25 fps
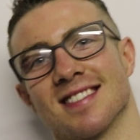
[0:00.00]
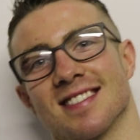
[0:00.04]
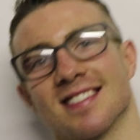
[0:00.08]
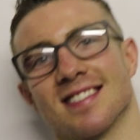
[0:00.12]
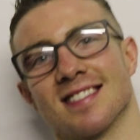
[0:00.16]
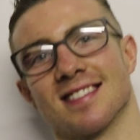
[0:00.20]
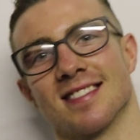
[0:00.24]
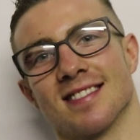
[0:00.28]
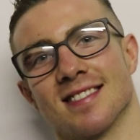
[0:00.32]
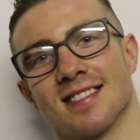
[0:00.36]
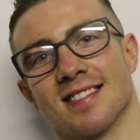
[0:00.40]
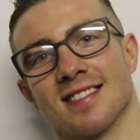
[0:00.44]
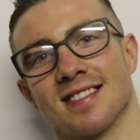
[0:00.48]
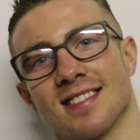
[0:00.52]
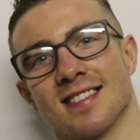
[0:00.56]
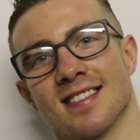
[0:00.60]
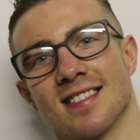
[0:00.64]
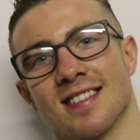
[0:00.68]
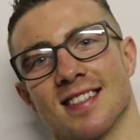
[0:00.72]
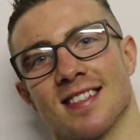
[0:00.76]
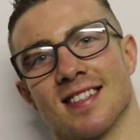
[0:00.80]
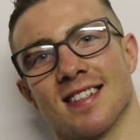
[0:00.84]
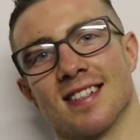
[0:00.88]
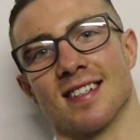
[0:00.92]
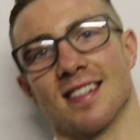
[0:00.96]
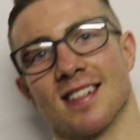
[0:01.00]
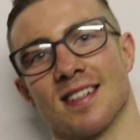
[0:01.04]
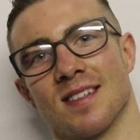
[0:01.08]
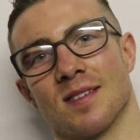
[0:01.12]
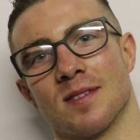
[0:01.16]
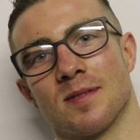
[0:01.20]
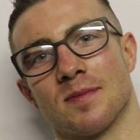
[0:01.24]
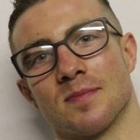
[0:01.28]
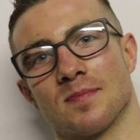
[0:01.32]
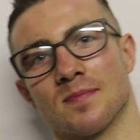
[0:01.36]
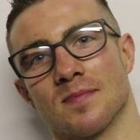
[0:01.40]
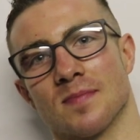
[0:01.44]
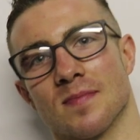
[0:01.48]
You did look really good, I have to
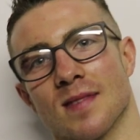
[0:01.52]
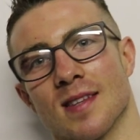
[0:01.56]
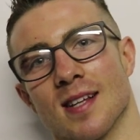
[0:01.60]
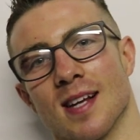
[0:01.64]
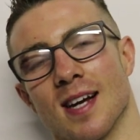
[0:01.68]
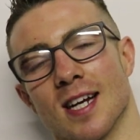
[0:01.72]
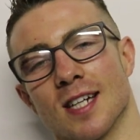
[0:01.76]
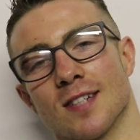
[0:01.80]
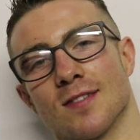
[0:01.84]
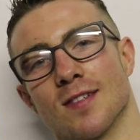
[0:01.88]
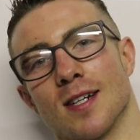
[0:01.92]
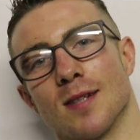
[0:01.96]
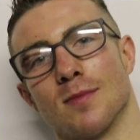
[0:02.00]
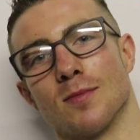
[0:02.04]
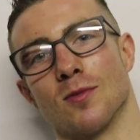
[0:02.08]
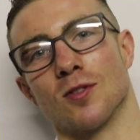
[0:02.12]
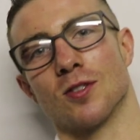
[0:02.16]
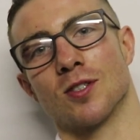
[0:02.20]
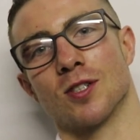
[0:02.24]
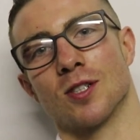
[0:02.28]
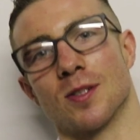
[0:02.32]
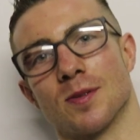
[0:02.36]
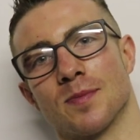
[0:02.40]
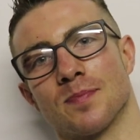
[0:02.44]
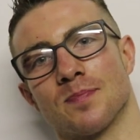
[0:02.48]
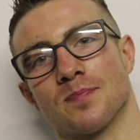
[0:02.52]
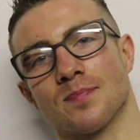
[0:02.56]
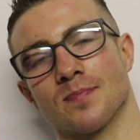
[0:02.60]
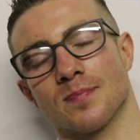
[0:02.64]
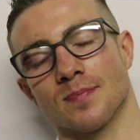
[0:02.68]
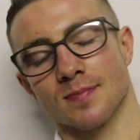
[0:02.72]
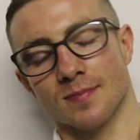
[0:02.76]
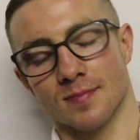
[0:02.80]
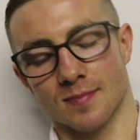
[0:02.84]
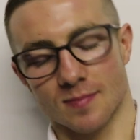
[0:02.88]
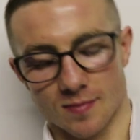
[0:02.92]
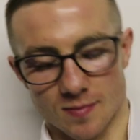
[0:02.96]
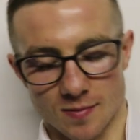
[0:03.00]
say. And uh, yeah, the
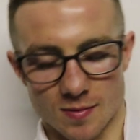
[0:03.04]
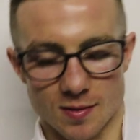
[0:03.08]
train rolls